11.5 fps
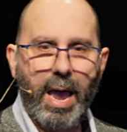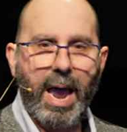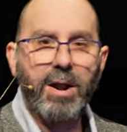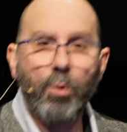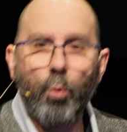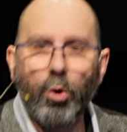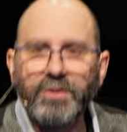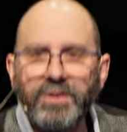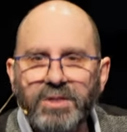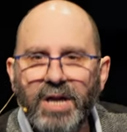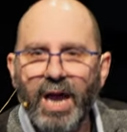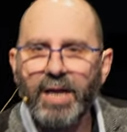And it
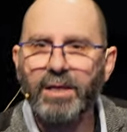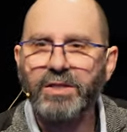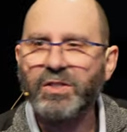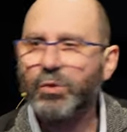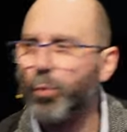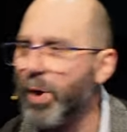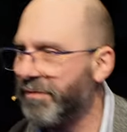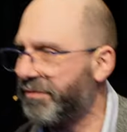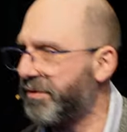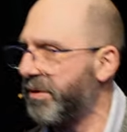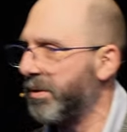wasn't Taylor Swift.